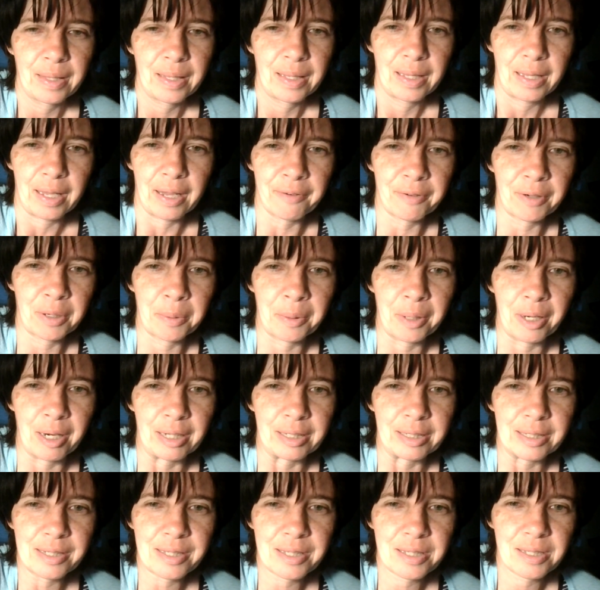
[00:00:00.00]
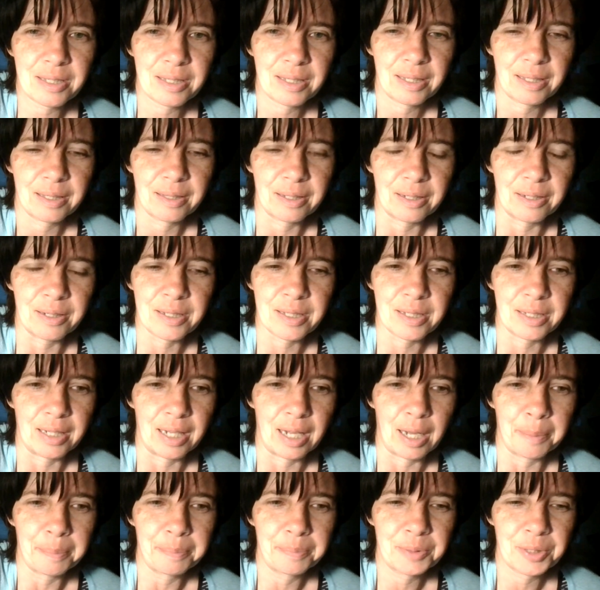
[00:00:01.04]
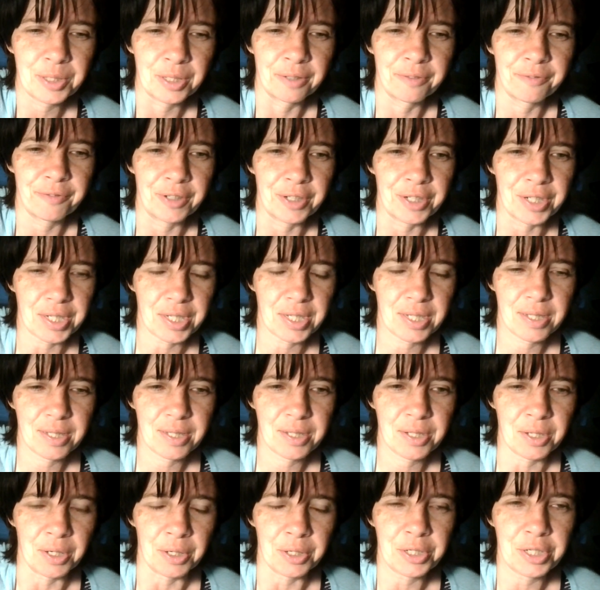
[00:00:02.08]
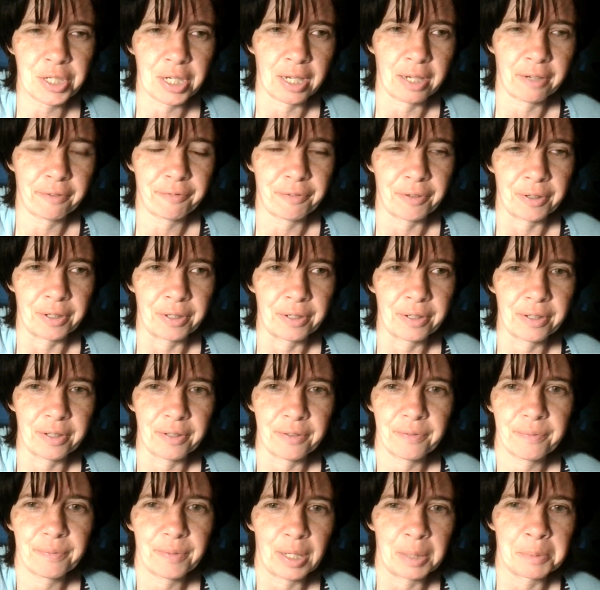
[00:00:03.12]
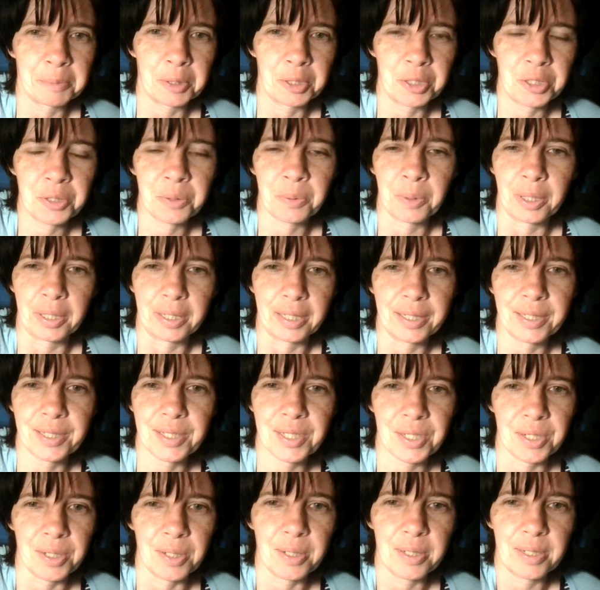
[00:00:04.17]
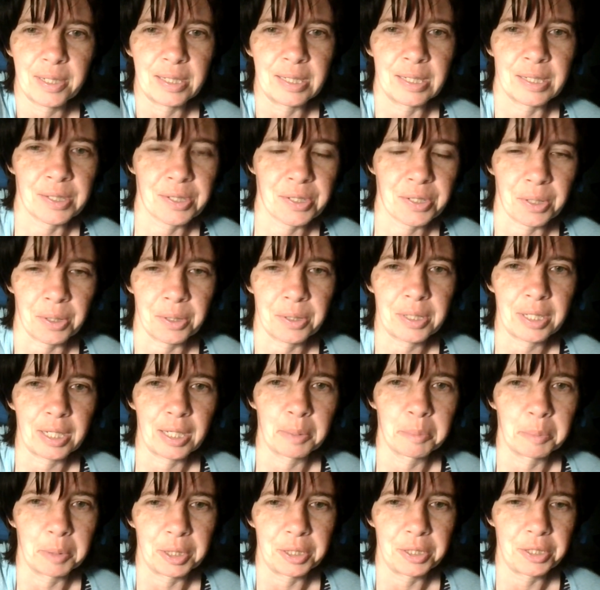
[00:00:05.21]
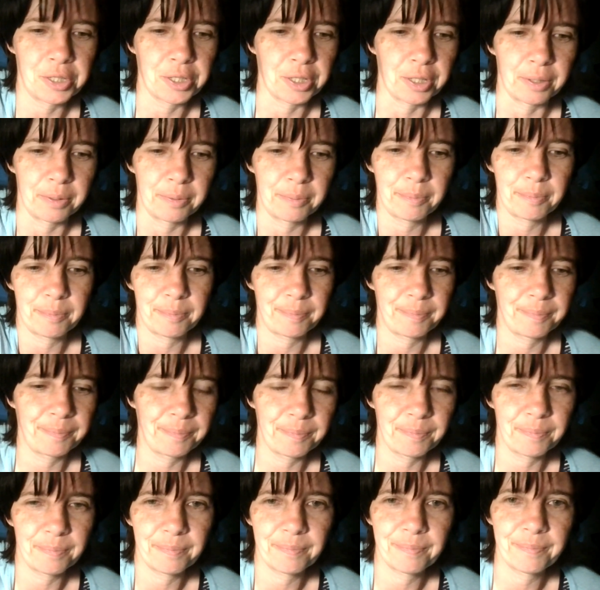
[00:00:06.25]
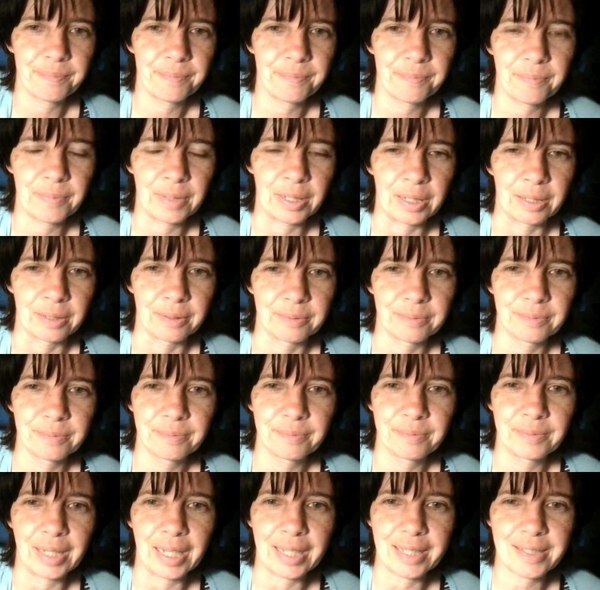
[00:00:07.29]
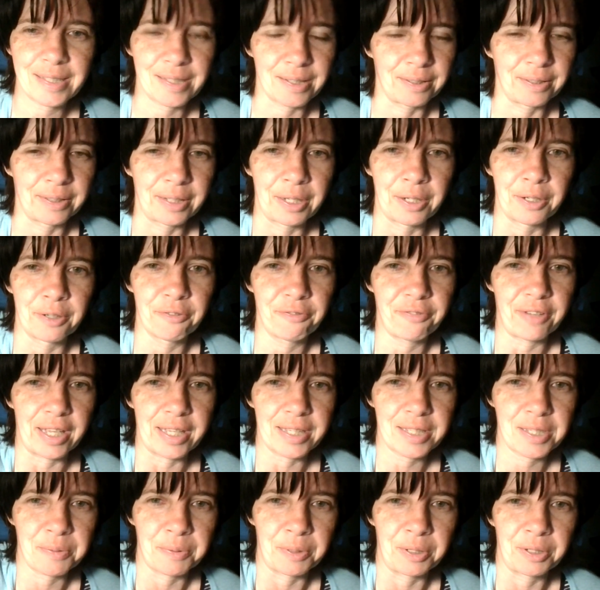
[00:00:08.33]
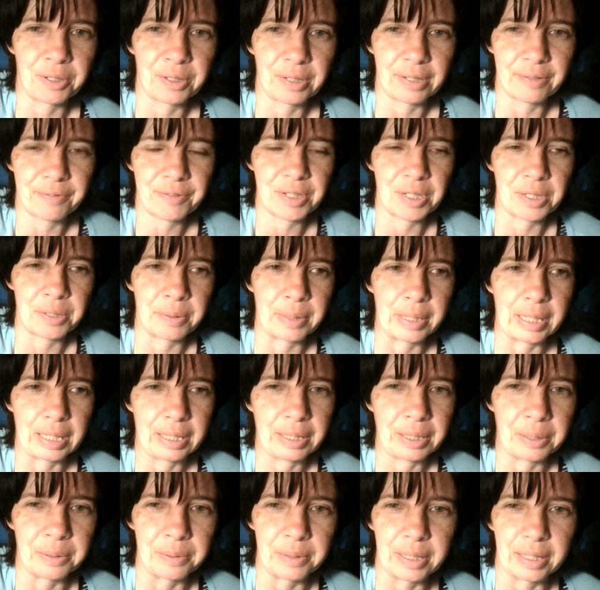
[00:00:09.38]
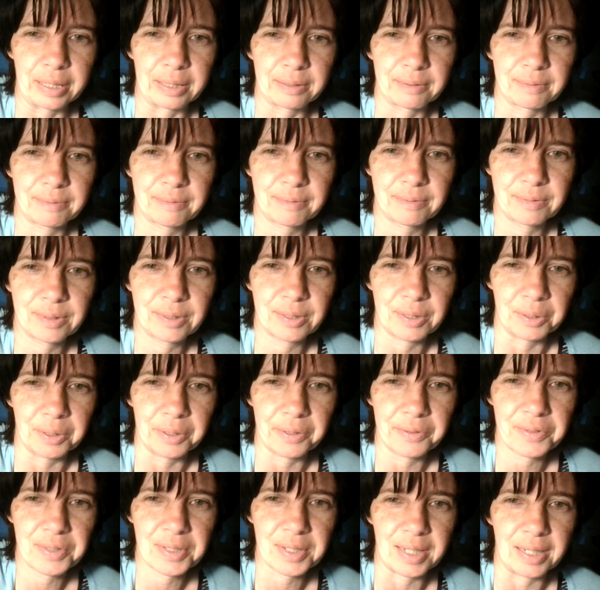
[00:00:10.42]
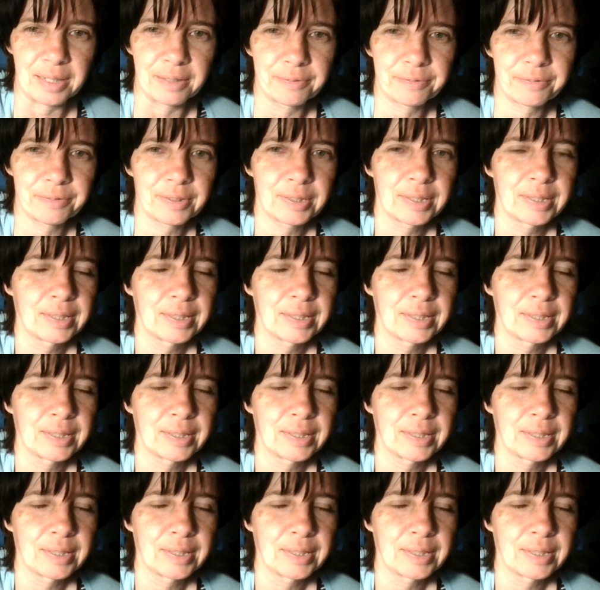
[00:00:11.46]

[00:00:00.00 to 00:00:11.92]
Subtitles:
everywhere else there's an option for just searching for the image you want to insert and insert the image, and nice little interface where you don't have to do any coding sort of stuff.